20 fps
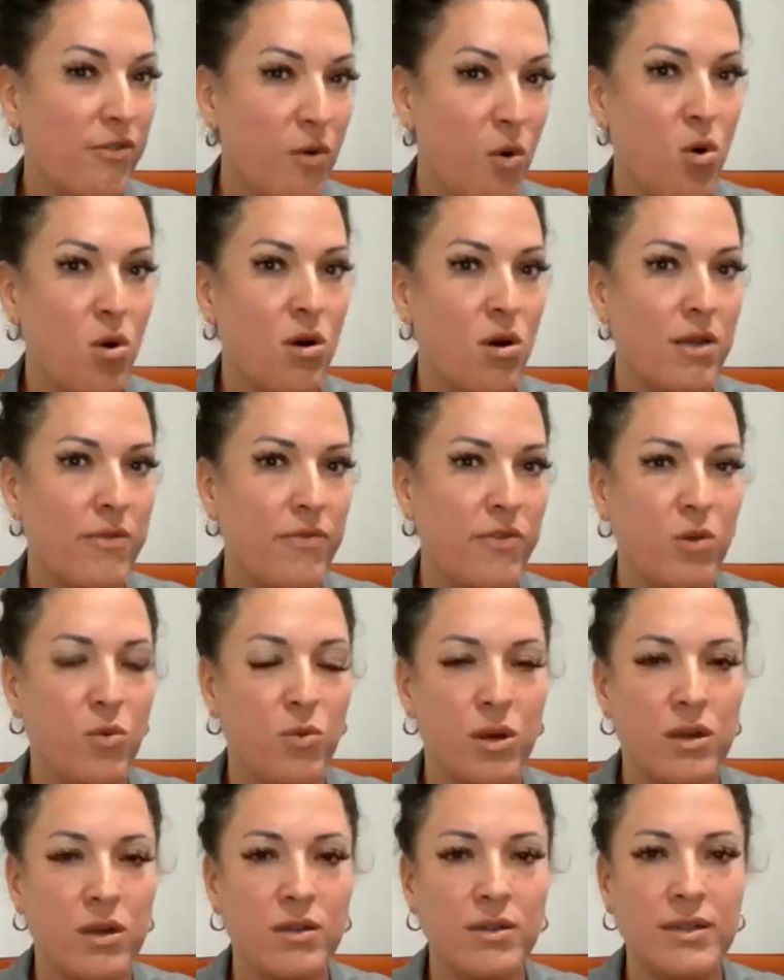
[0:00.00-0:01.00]
for, if you
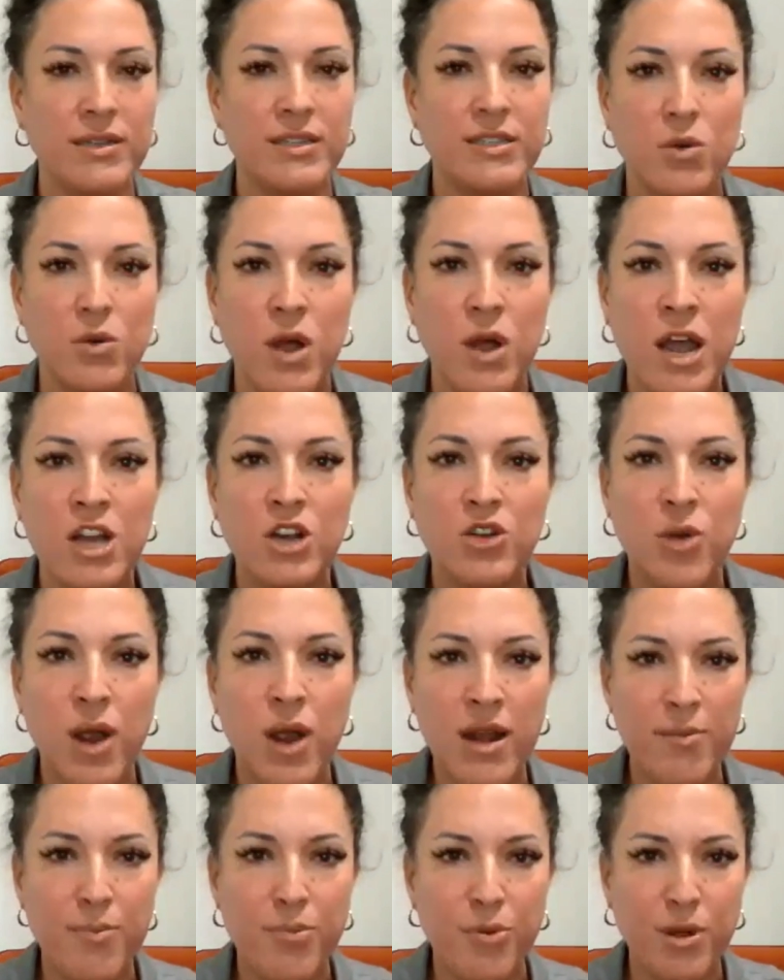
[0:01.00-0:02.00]
will. And so
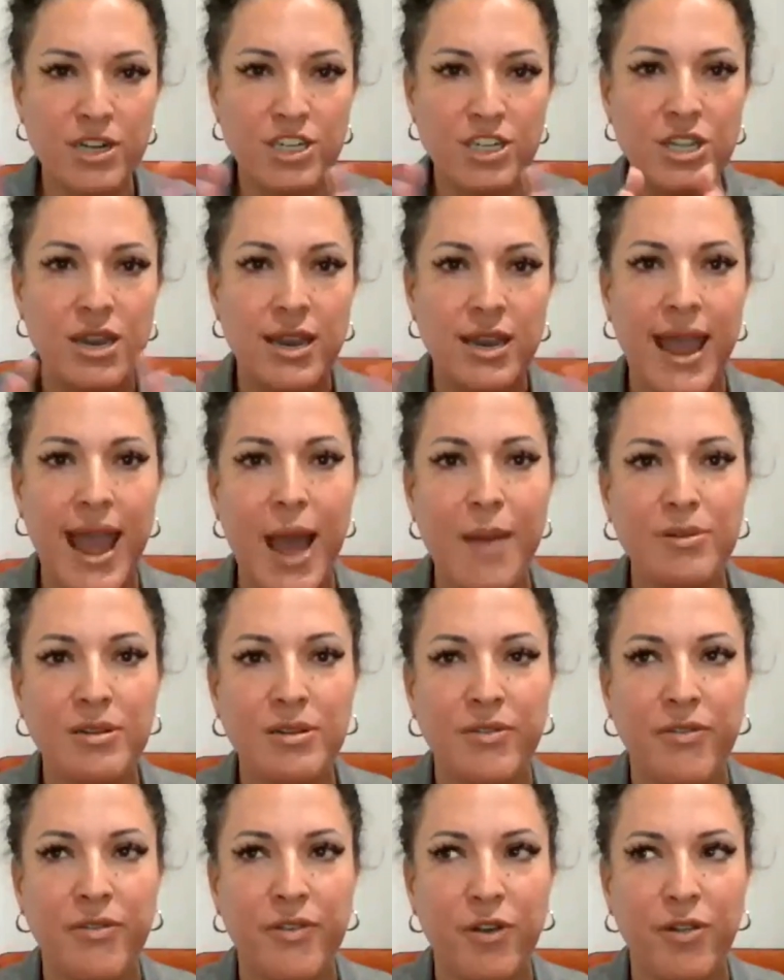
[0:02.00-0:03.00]
trying to bridge the gap
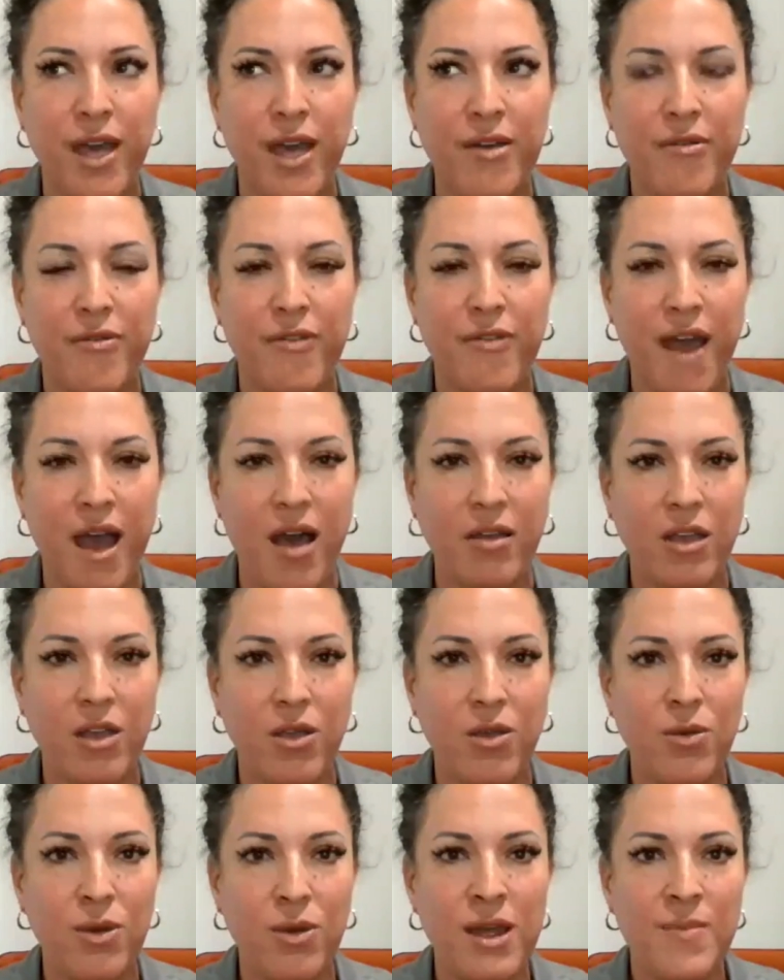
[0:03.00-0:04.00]
to fill that
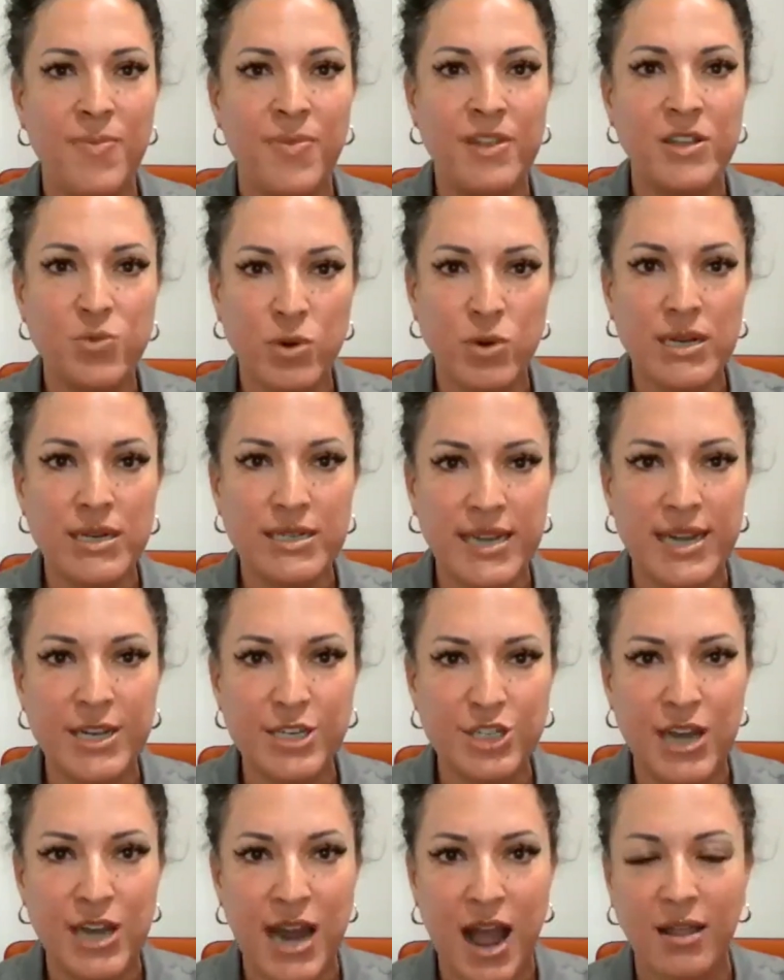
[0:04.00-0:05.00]
value is where
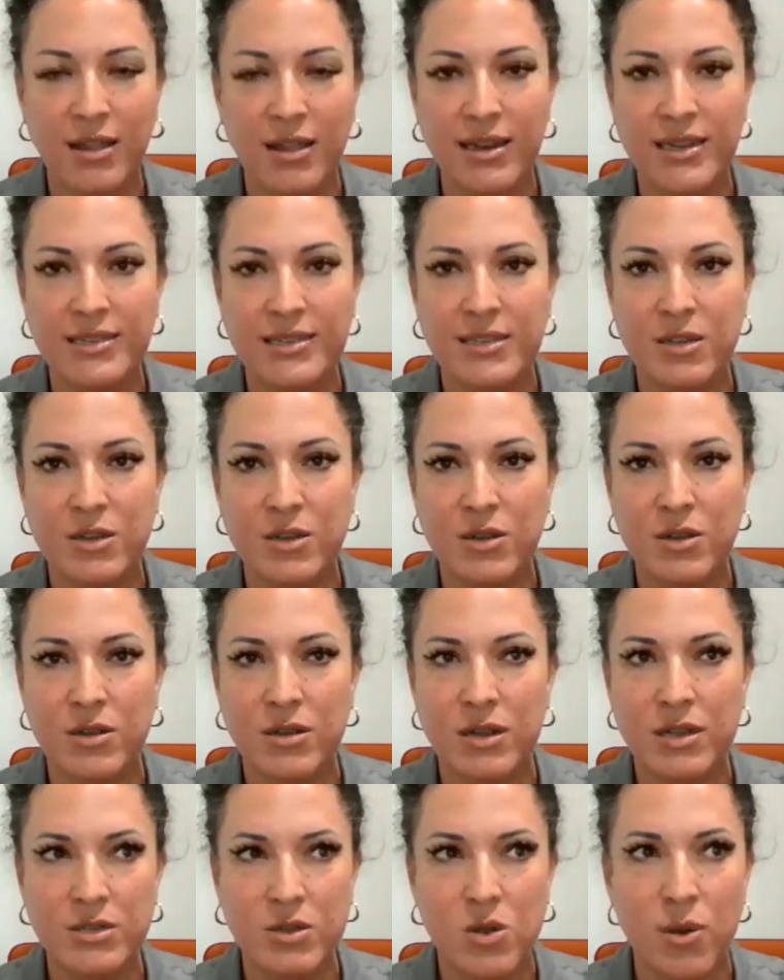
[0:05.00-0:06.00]
intentionality
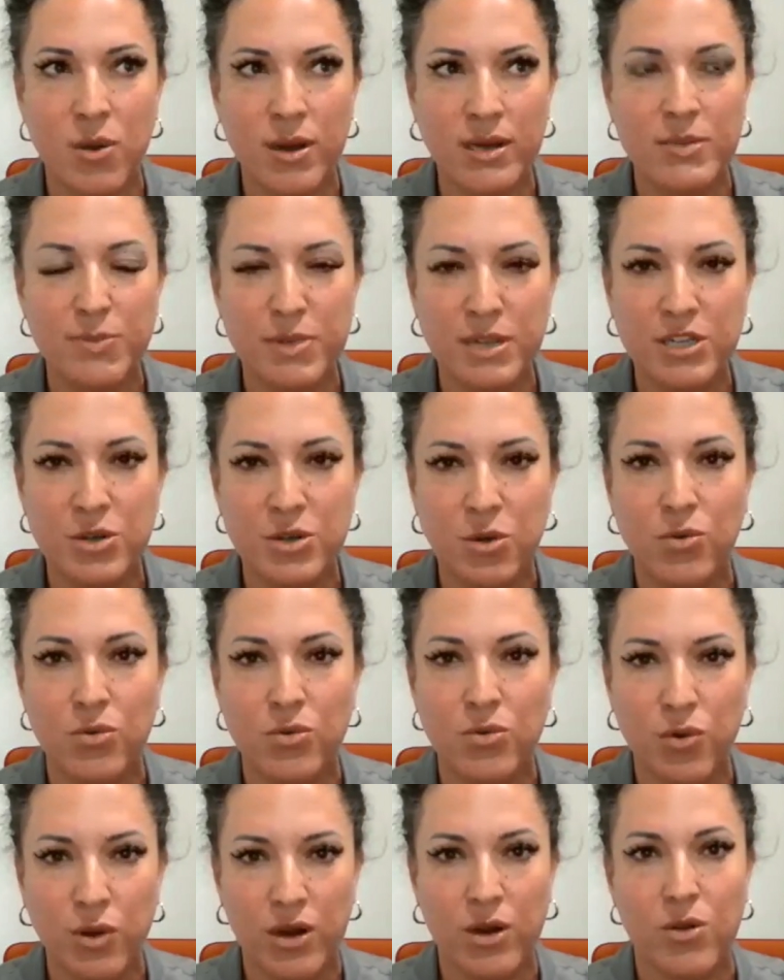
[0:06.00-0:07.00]
is going to be so
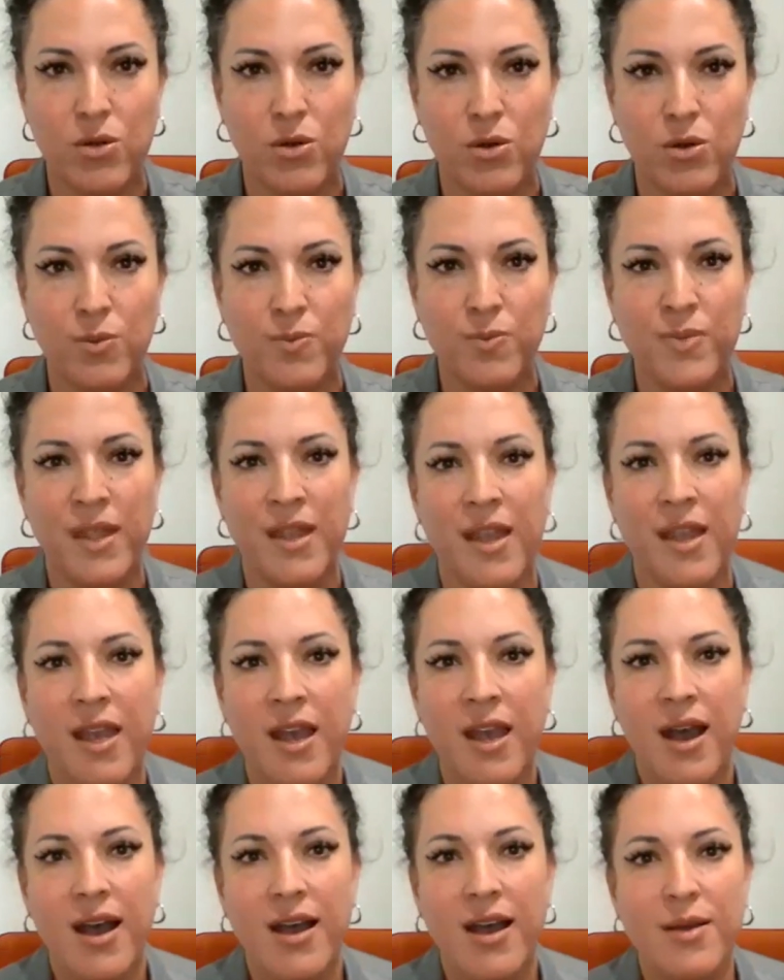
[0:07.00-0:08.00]
critical.
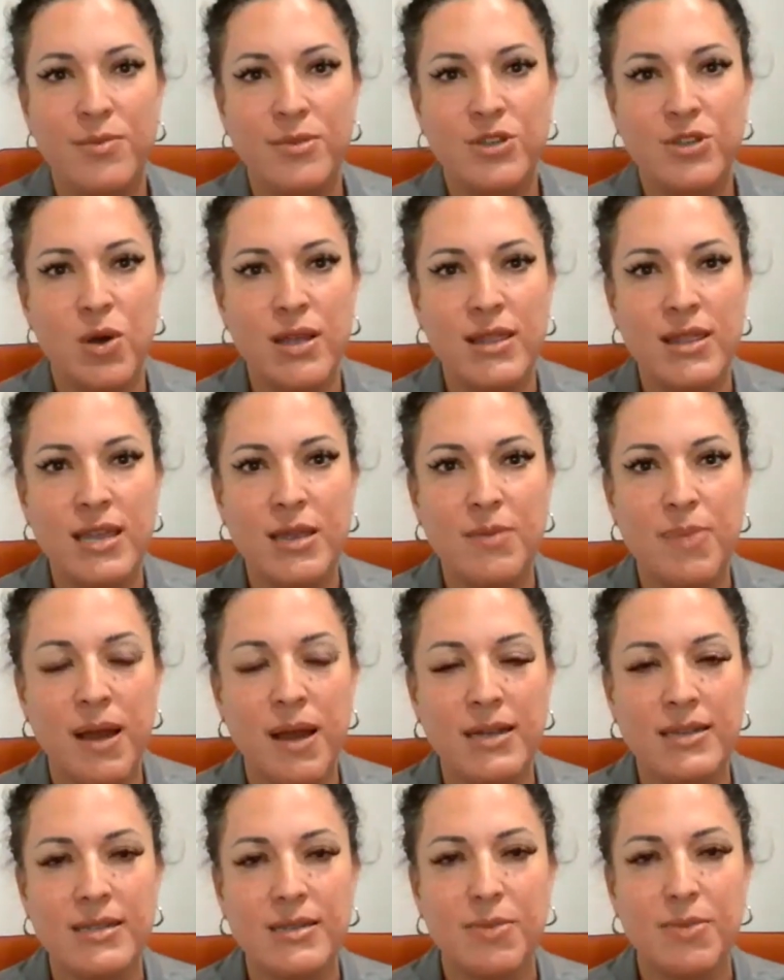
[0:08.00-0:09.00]
So I think
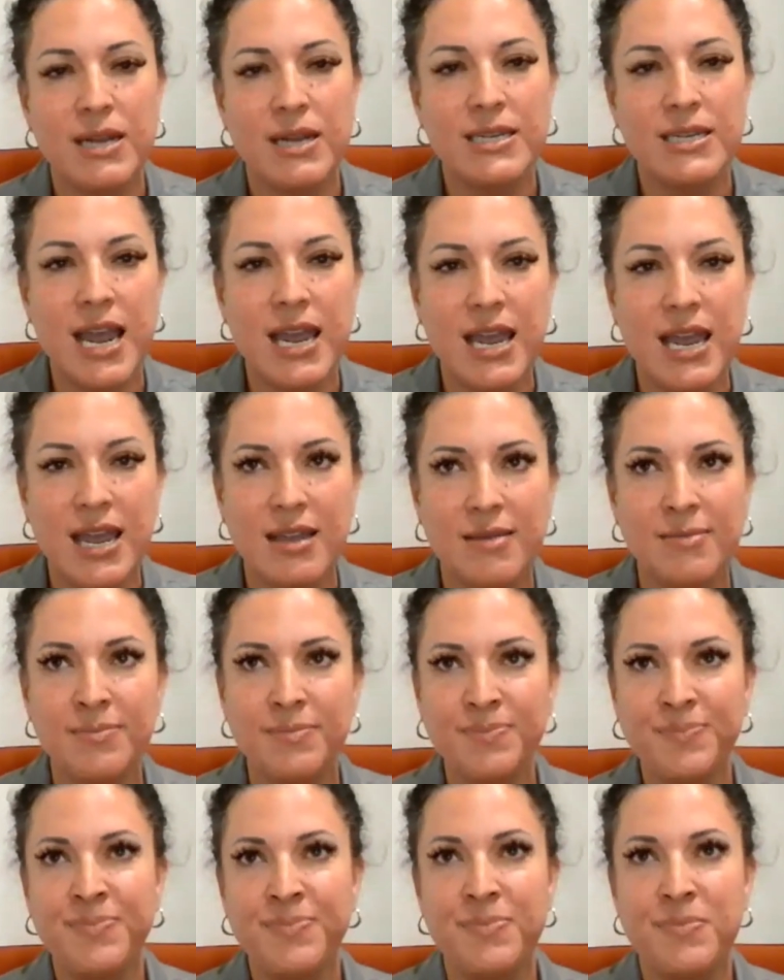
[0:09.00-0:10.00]
by
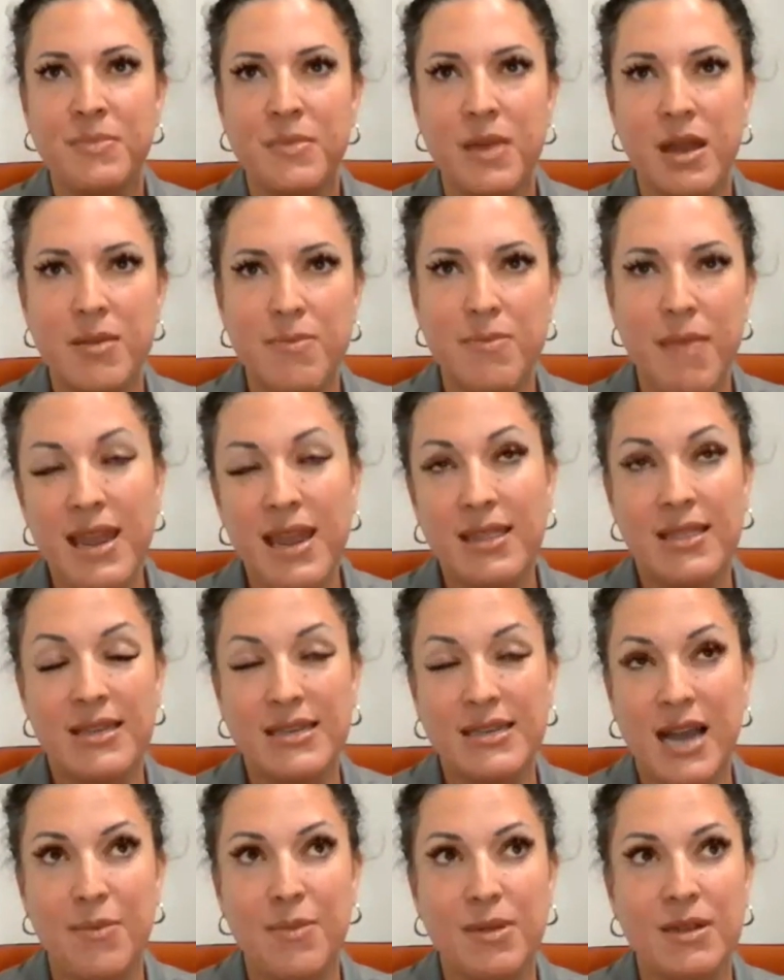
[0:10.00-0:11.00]
taking and making the
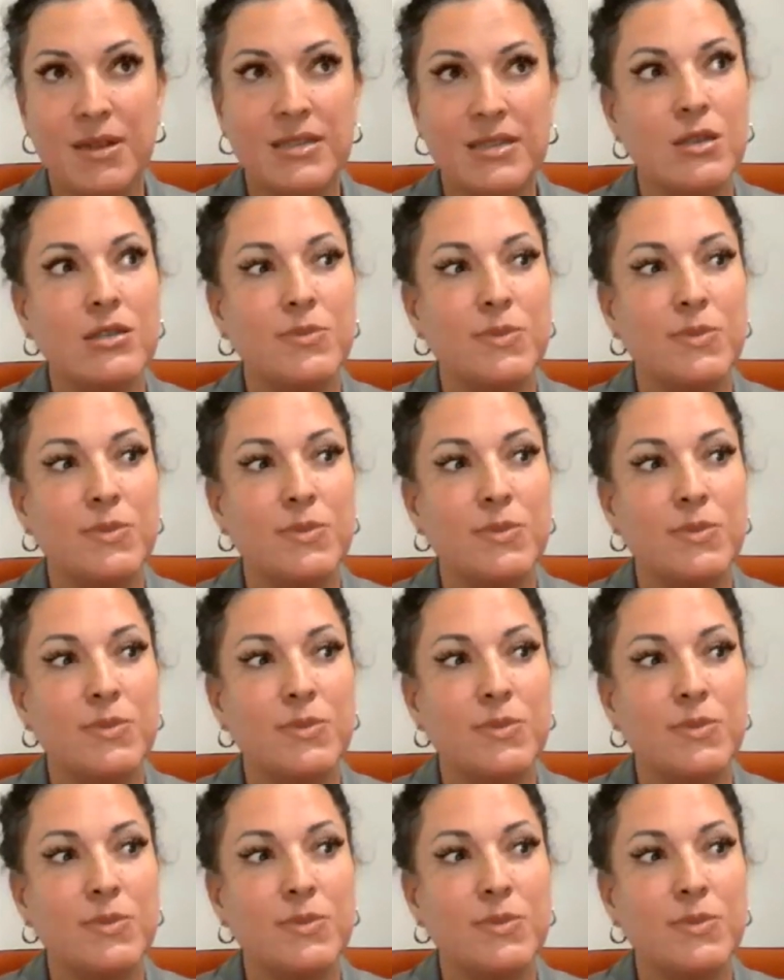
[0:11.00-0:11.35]
time,